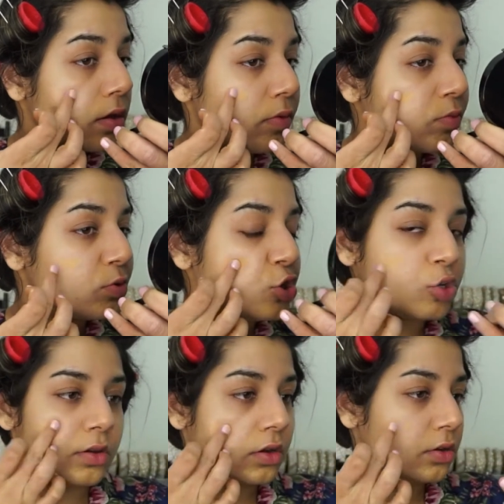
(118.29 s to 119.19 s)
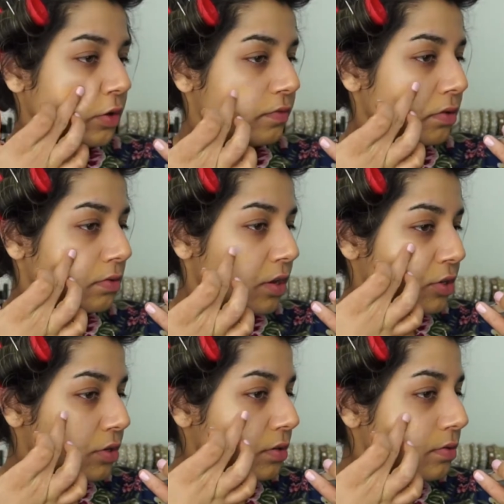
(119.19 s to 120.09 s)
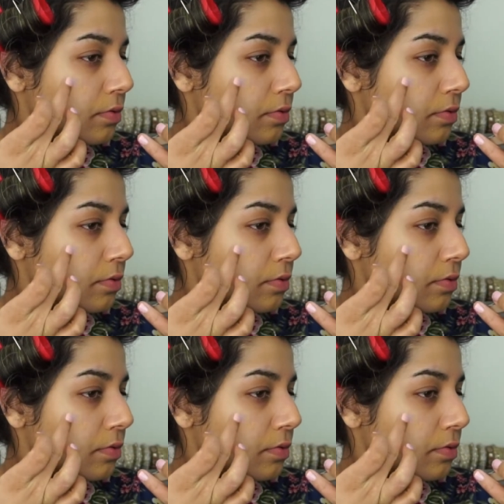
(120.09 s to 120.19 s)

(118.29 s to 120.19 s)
It will show under your foundation.